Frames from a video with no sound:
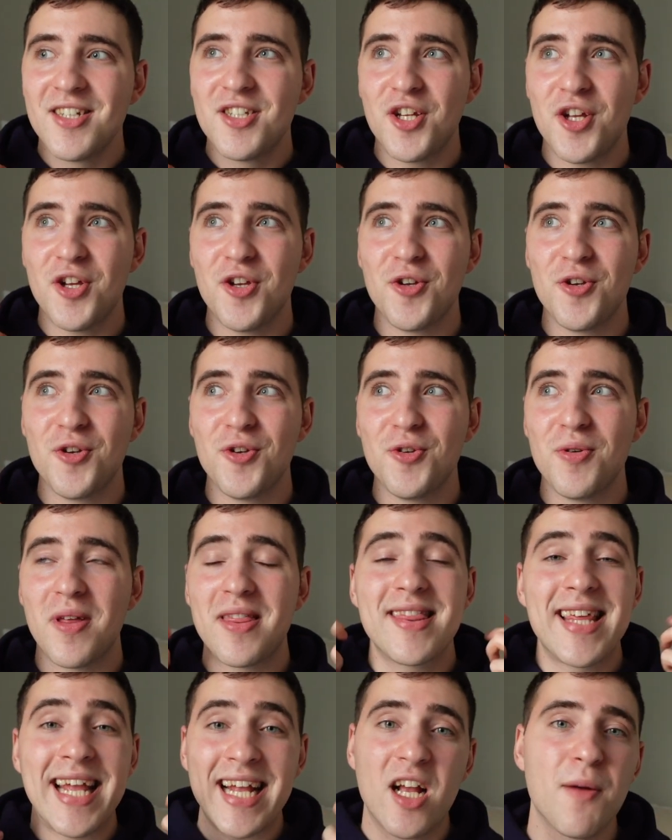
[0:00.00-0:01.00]
to
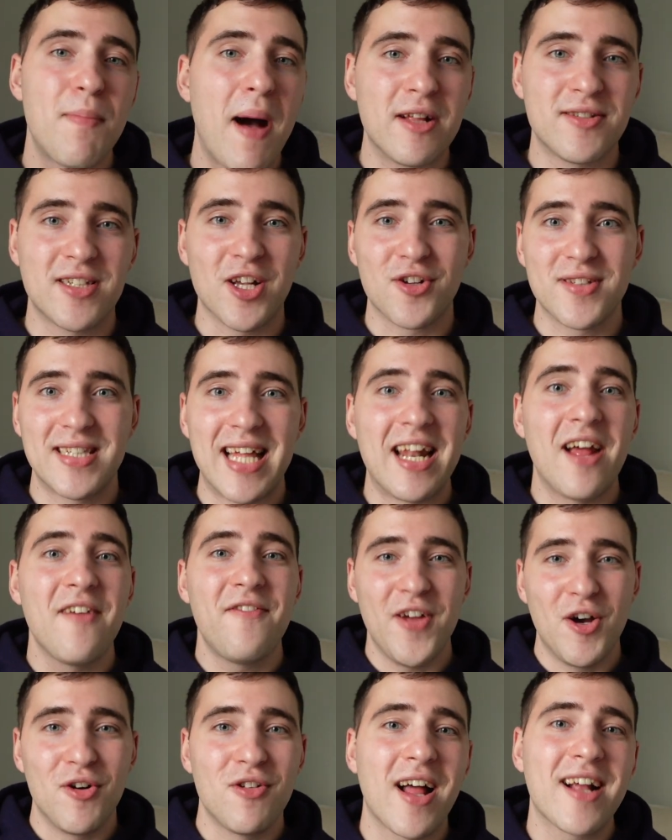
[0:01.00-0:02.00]
think about it, because then I
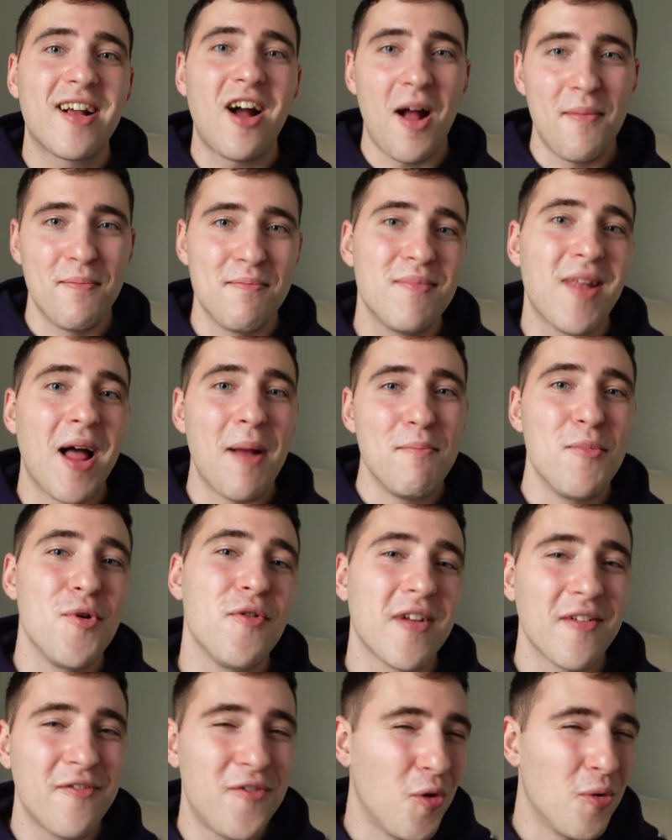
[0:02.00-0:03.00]
feel like I'm like
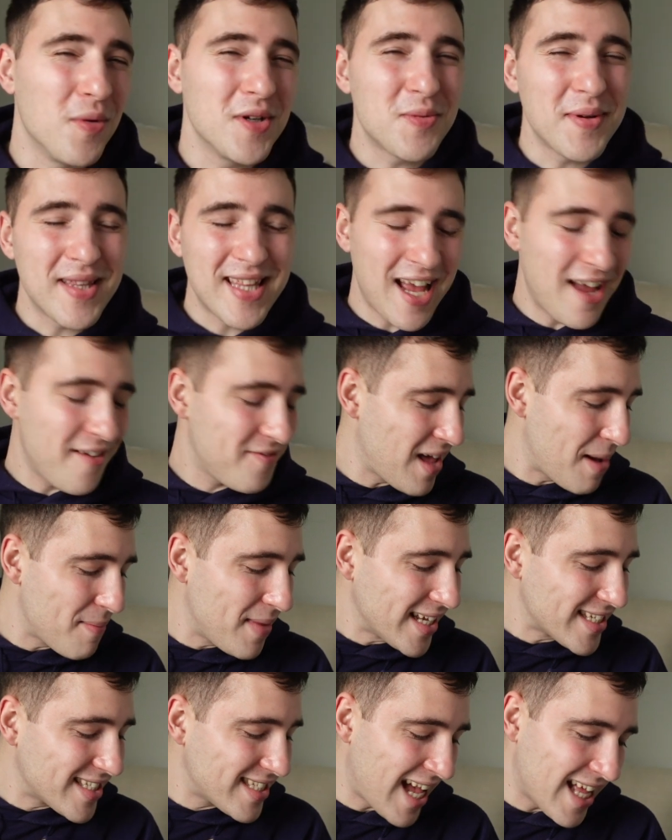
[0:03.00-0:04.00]
moving forward with it, if that
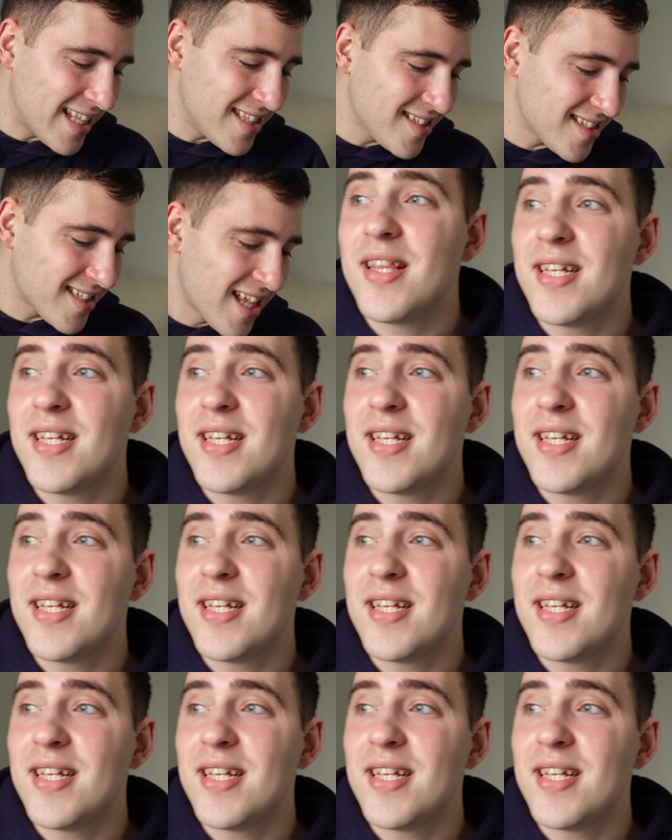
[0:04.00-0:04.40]
makes sense.